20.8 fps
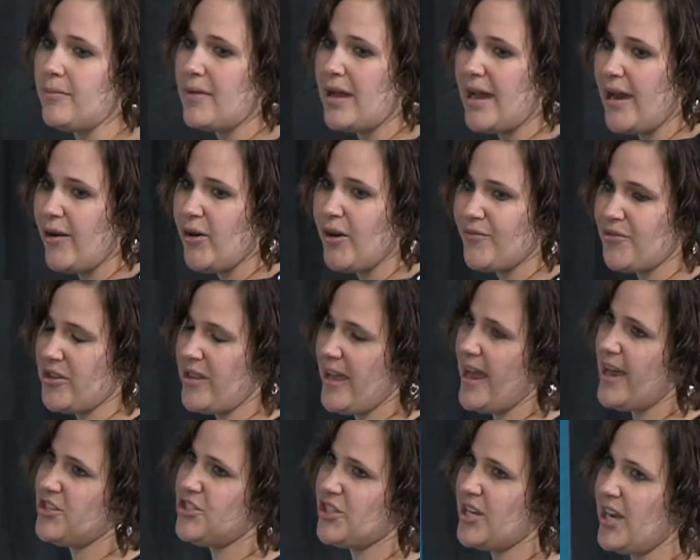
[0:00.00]
However,
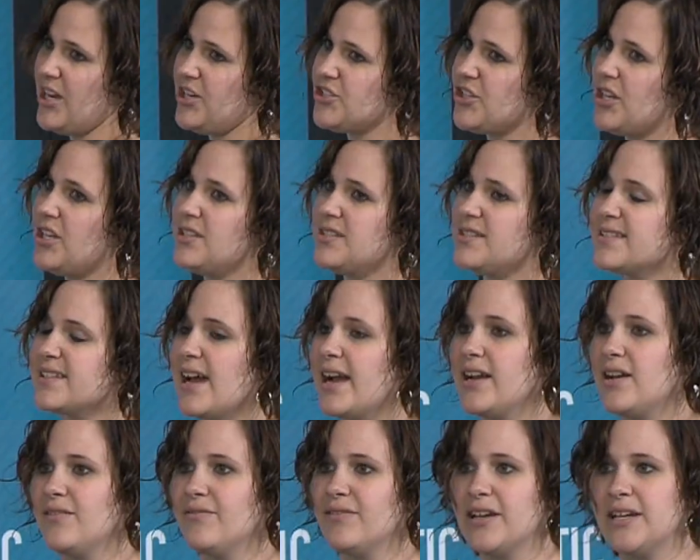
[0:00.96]
the education
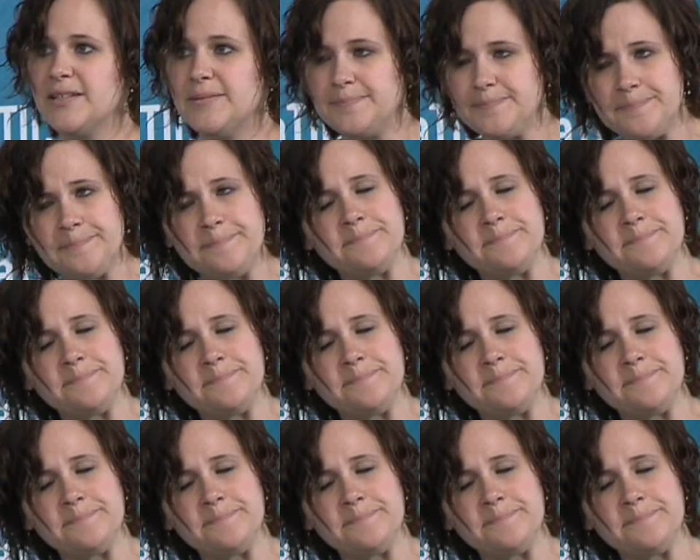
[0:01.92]
side of it